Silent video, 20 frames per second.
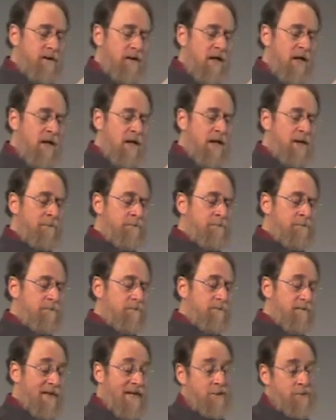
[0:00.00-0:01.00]

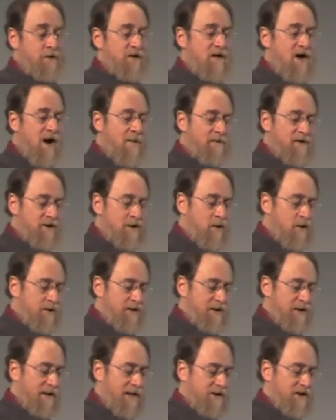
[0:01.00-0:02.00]
that's what the Commerce
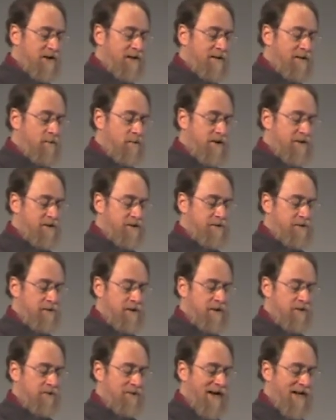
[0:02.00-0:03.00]
Clause allegedly was
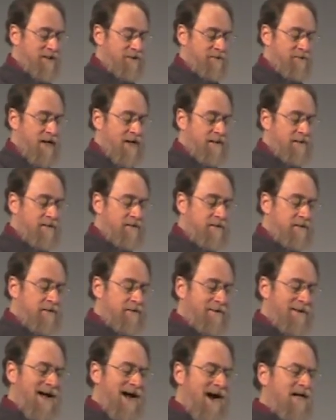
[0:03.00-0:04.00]
to address, right?
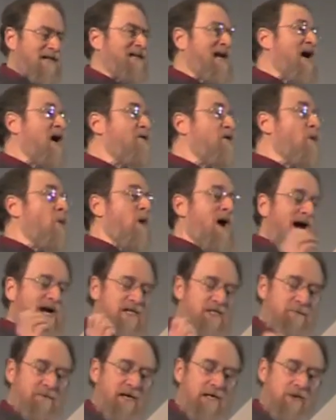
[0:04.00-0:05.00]
To knock down the
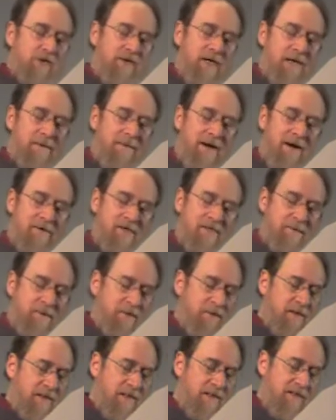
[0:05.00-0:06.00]
widespread trade barriers
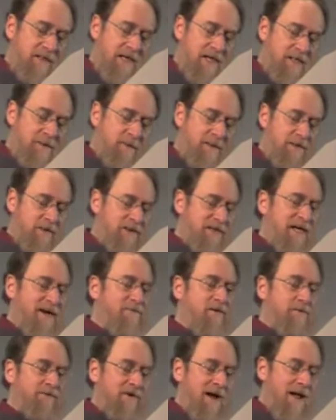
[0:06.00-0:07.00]
between the states. But there are
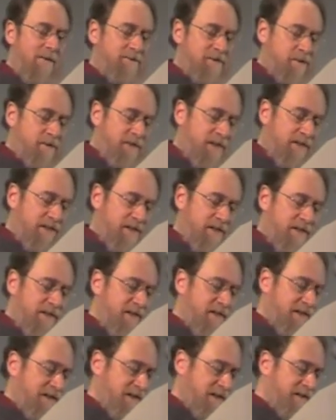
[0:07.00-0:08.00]
several problems with this
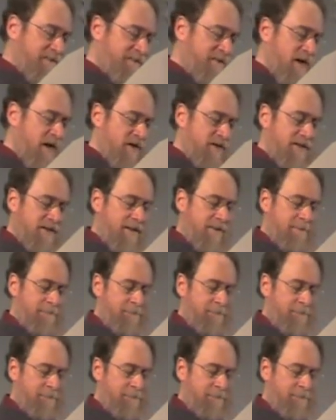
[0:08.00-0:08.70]
thesis. First,